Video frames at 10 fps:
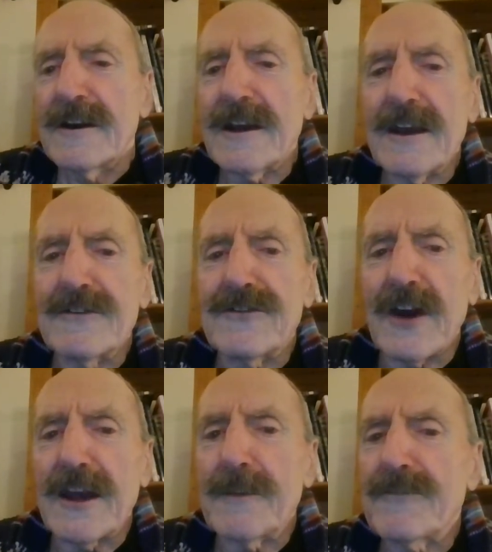King
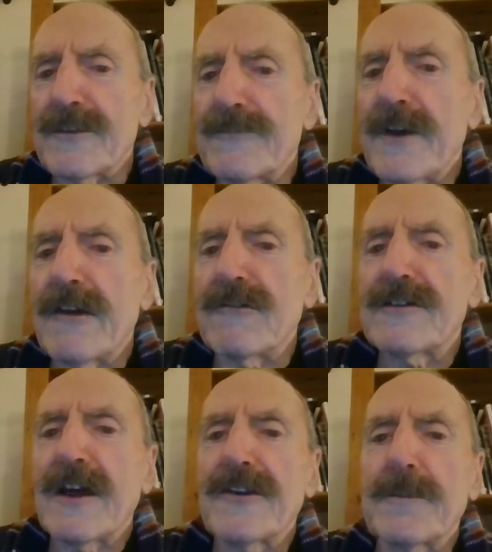James, and
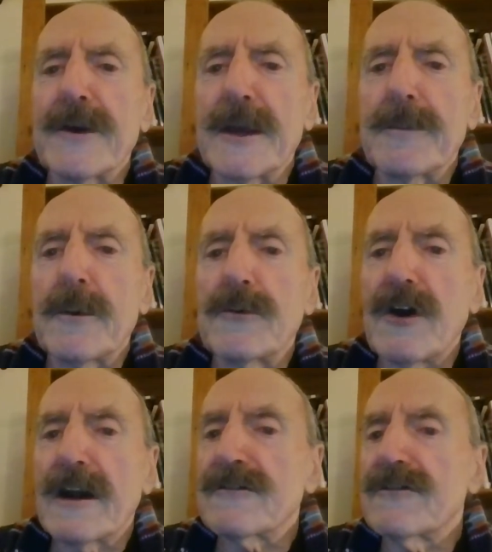various other people
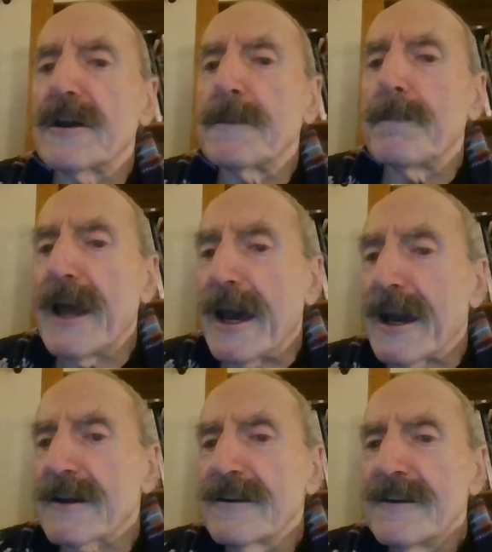were actually black,